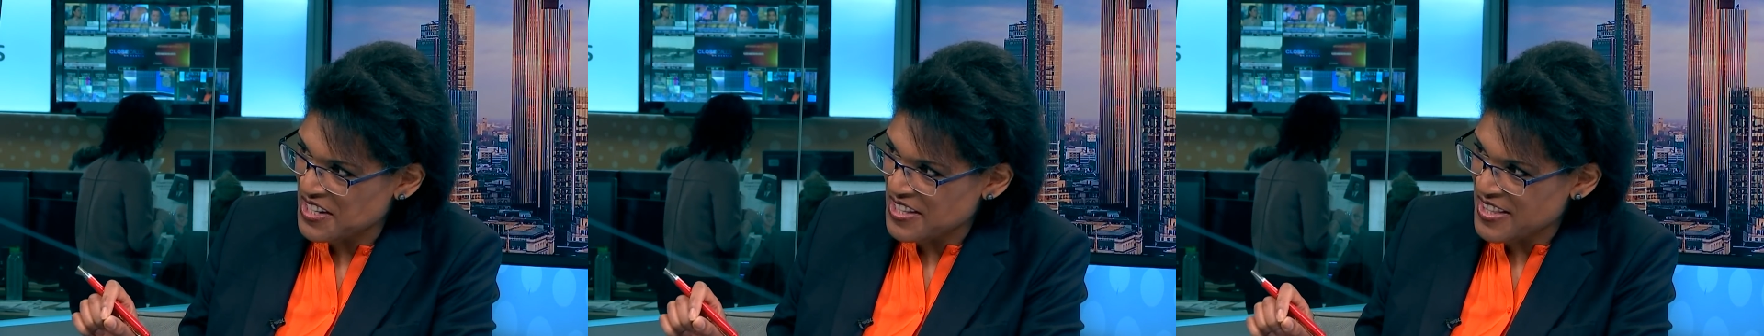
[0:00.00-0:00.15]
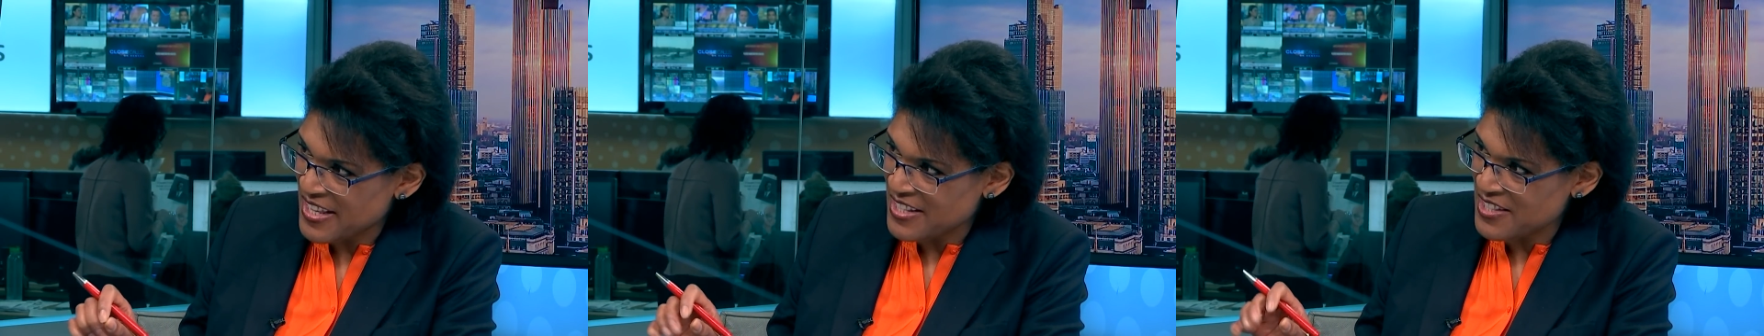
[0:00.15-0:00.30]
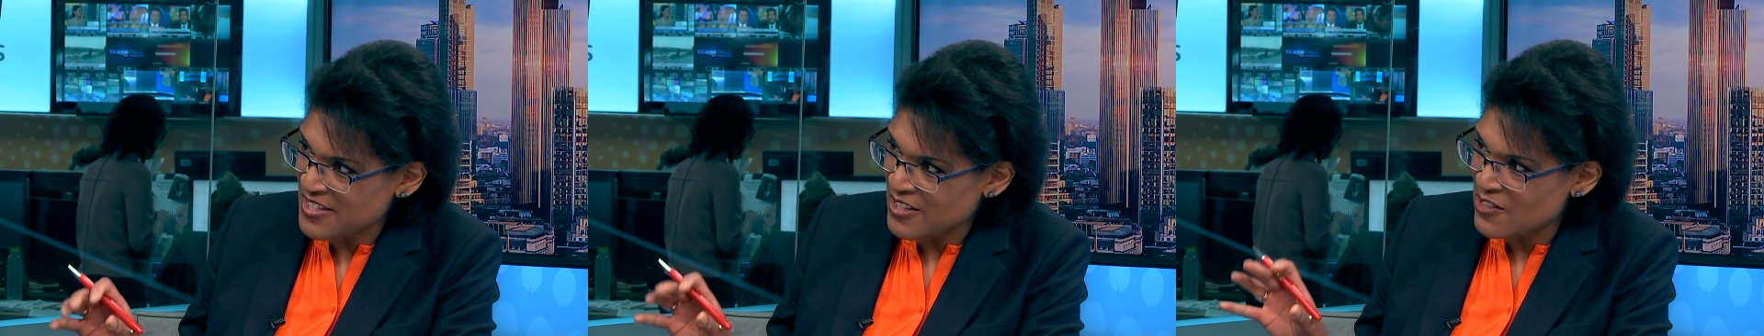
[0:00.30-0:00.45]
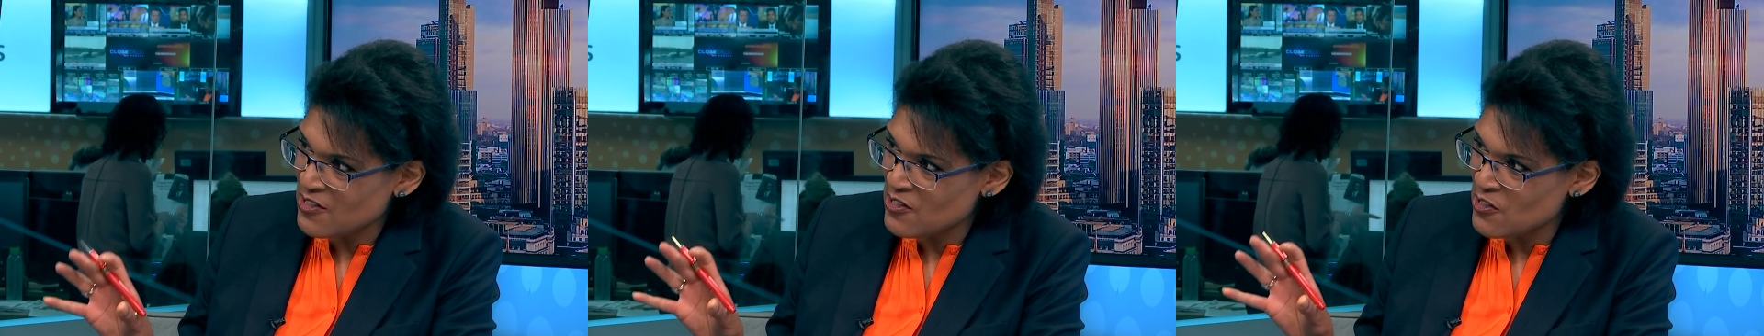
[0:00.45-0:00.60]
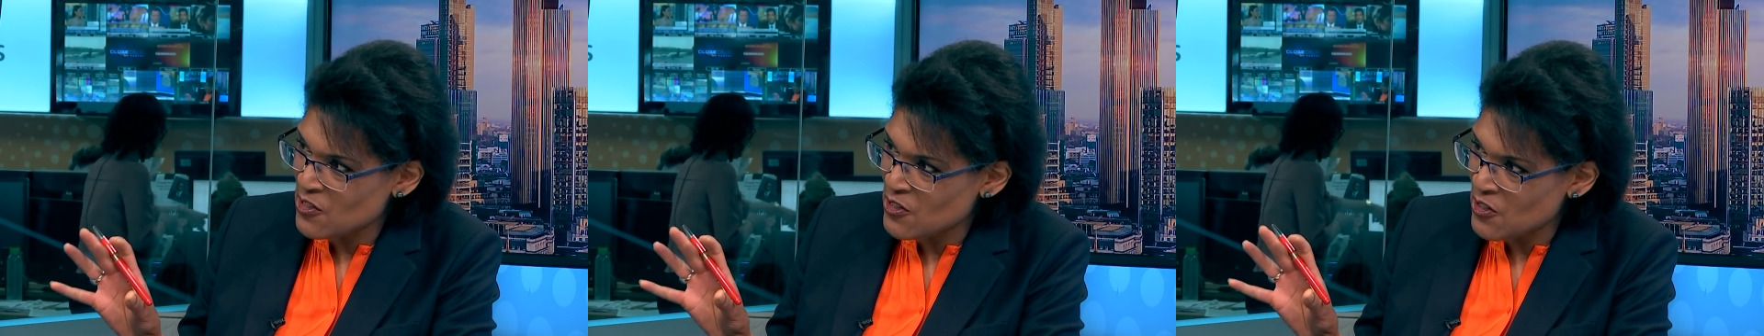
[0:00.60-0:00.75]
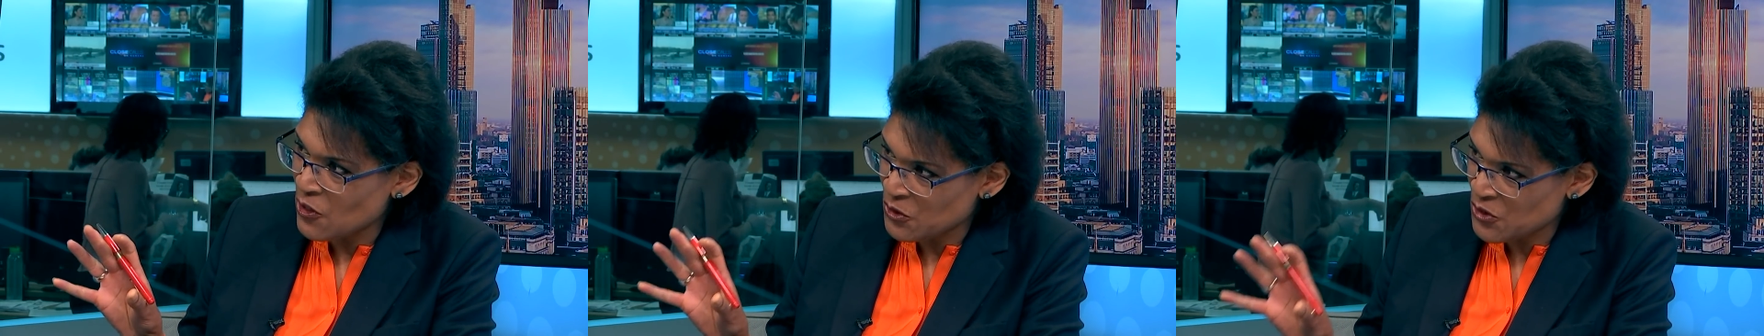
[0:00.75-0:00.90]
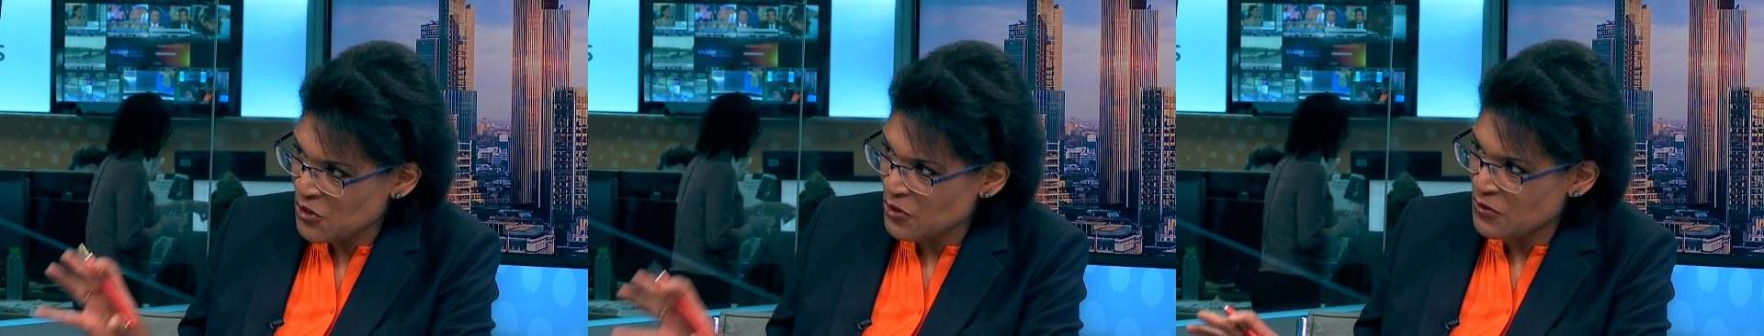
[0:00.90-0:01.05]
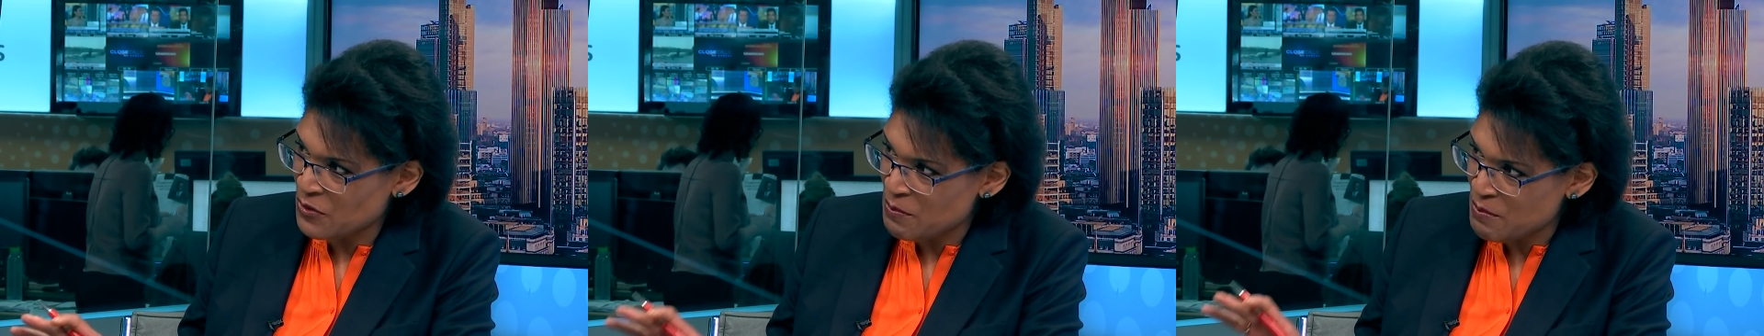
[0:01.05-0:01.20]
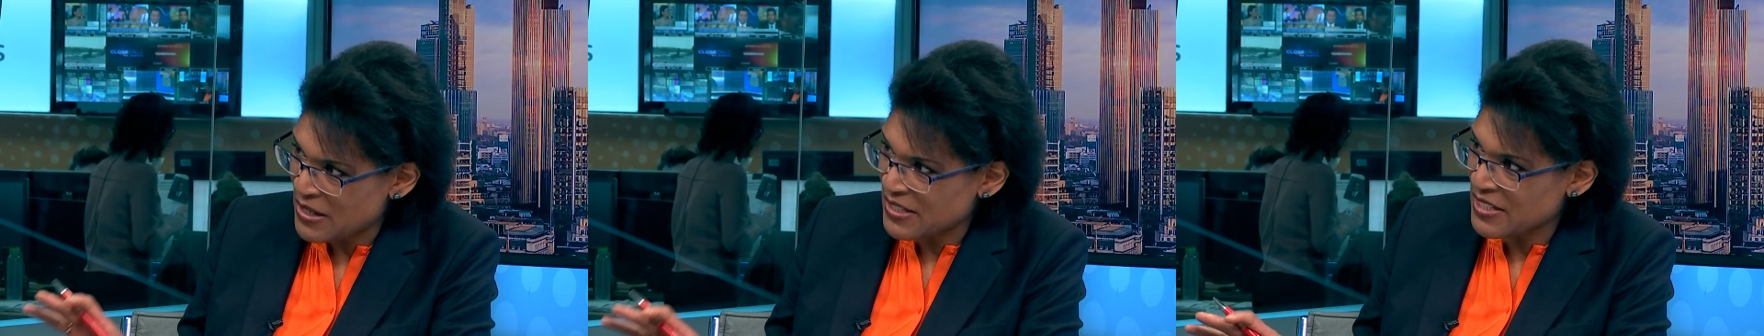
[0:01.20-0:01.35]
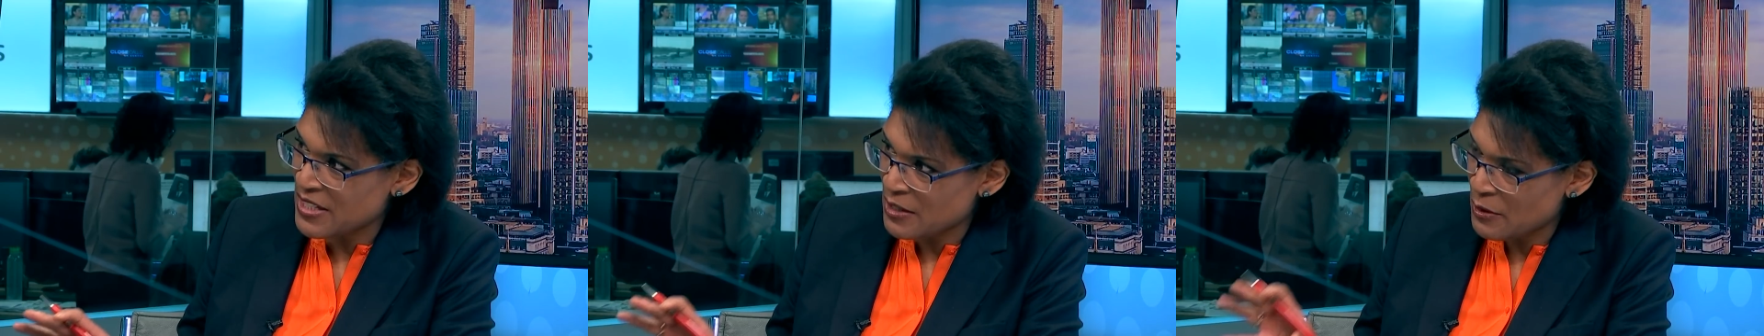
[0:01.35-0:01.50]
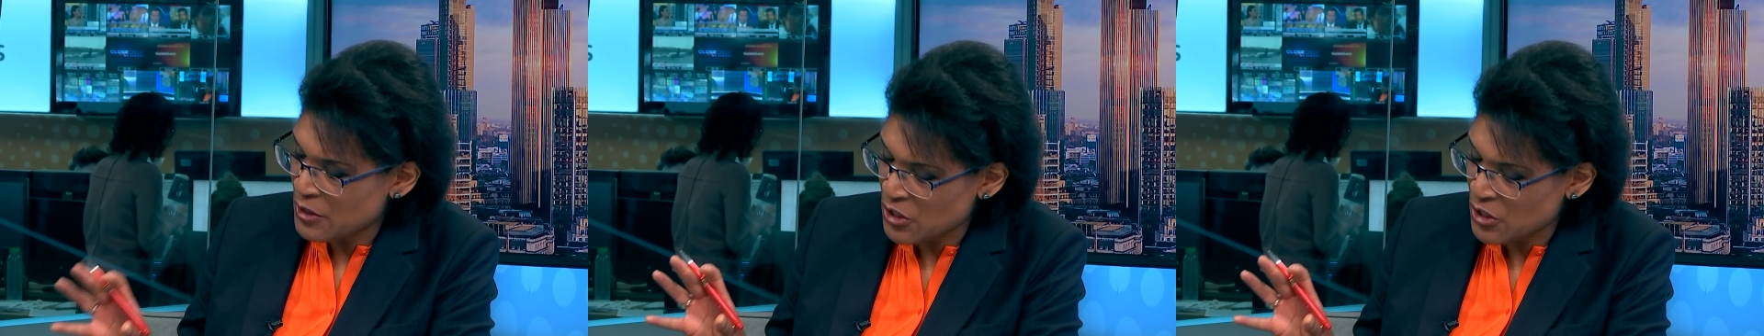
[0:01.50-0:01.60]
That's a lot of money,